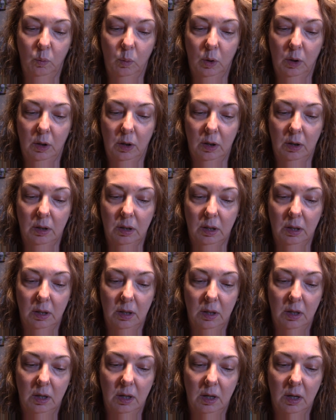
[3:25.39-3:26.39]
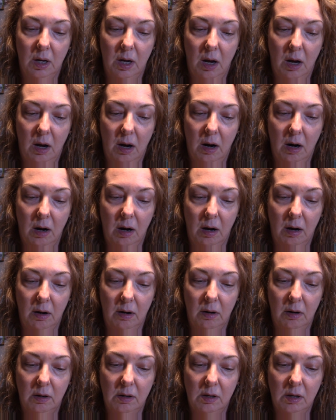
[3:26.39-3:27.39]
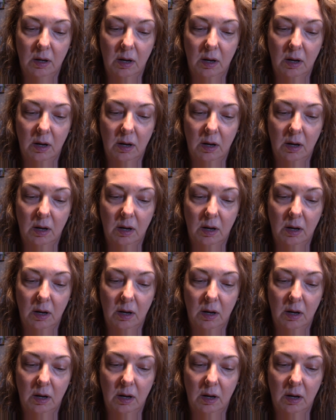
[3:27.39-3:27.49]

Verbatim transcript: word are